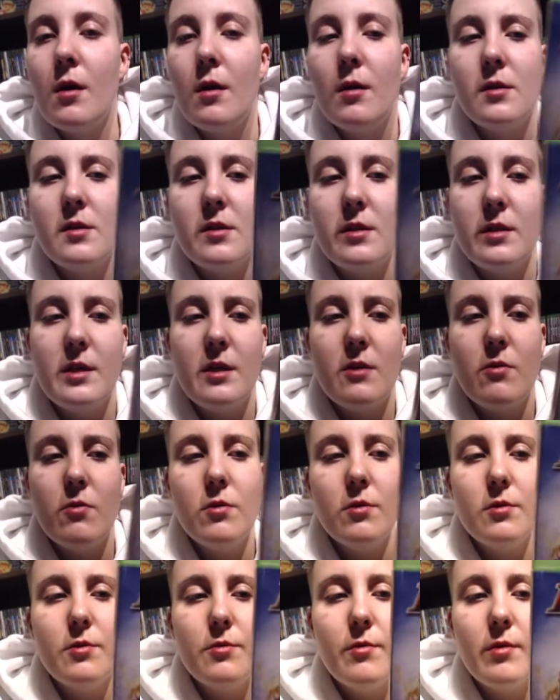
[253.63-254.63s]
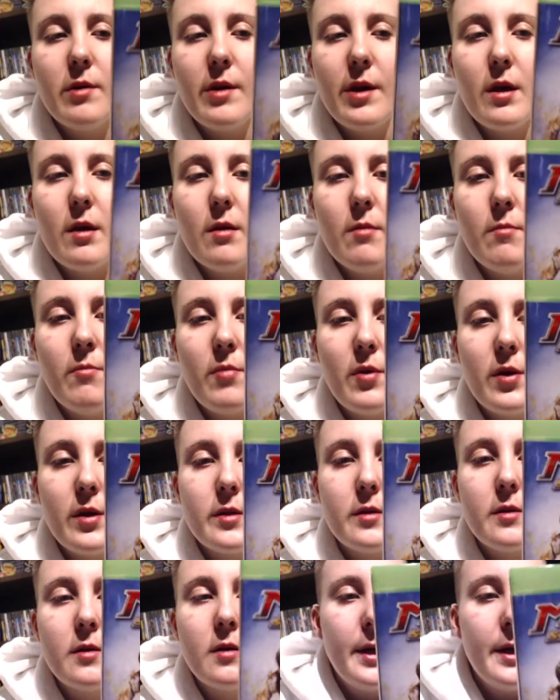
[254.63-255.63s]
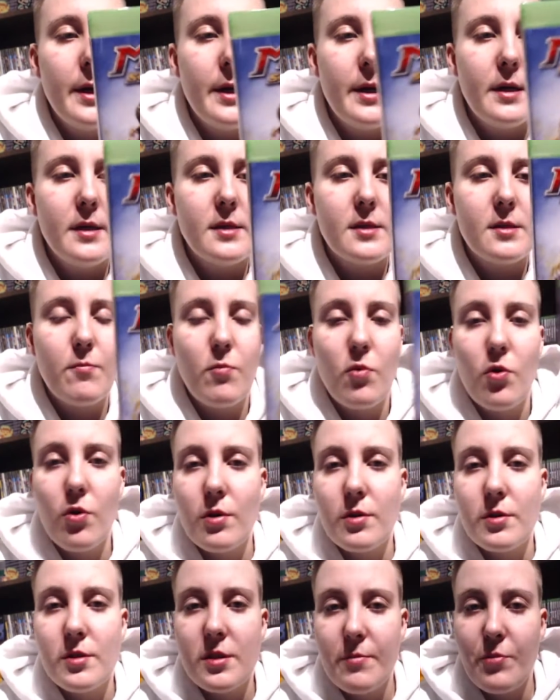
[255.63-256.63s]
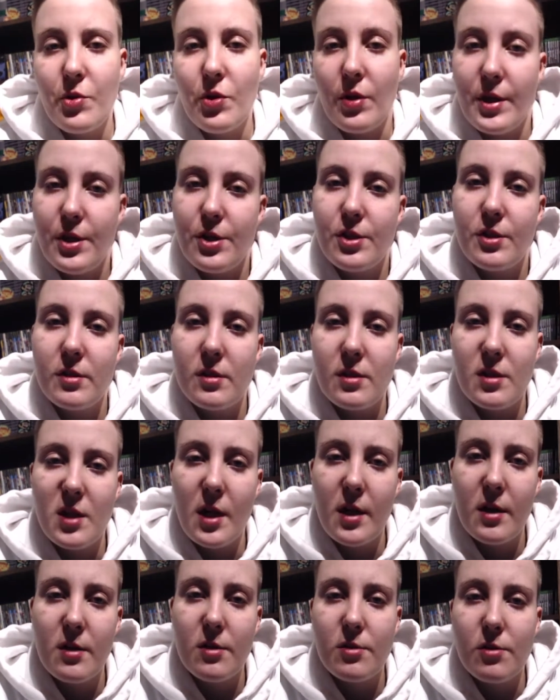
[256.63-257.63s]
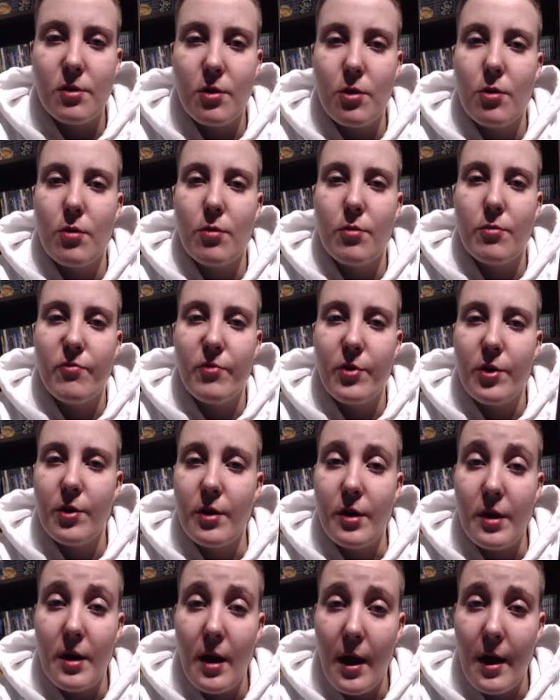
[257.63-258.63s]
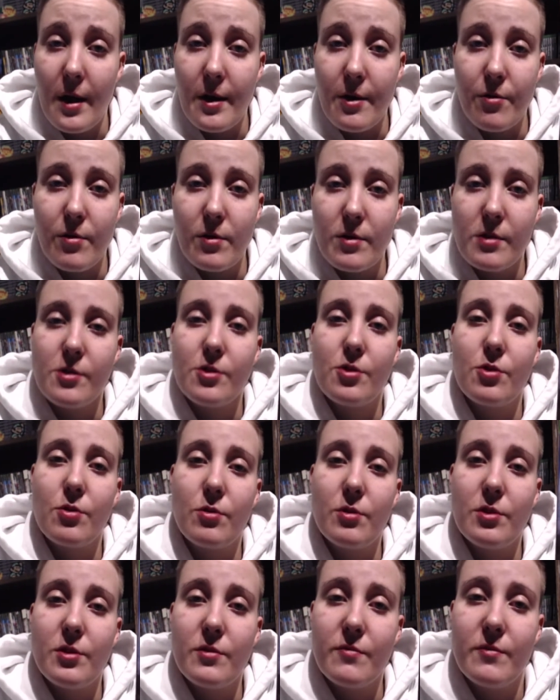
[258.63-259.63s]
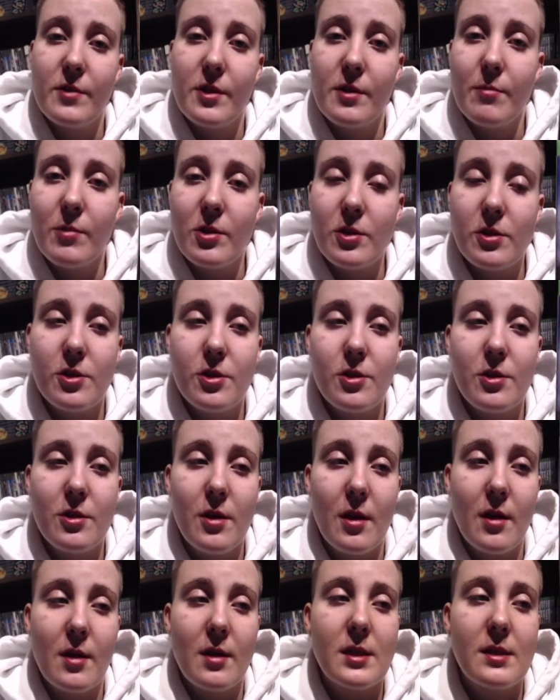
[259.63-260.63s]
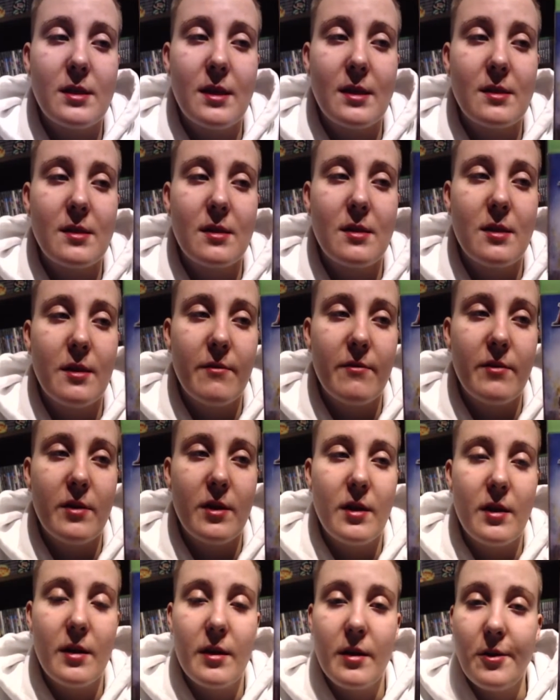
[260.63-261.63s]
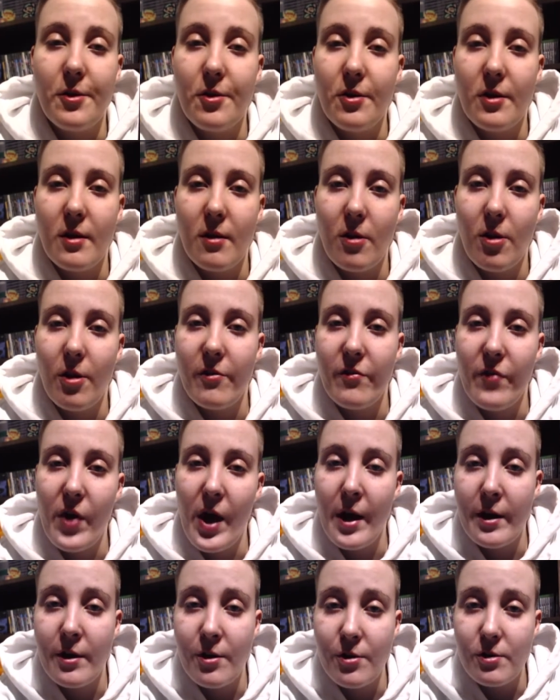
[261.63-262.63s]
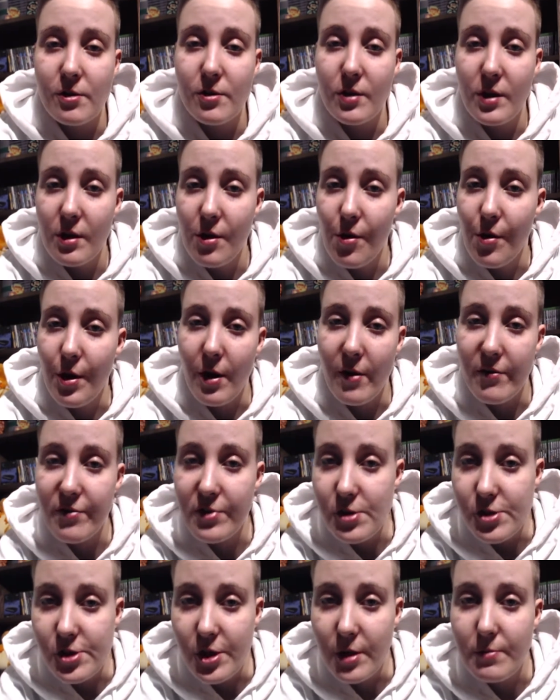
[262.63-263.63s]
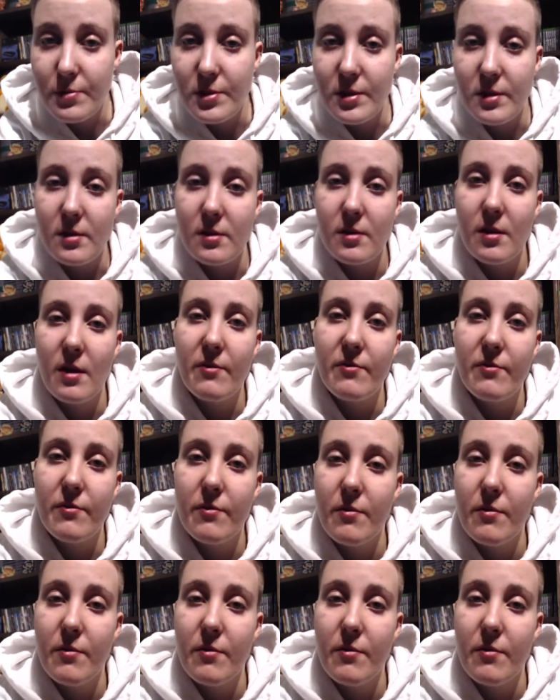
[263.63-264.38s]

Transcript: sequel to a game, but it is more simulation style, so very accurate controls, very much sensitivity, and you need a lot of accuracy going off the jumps and stuff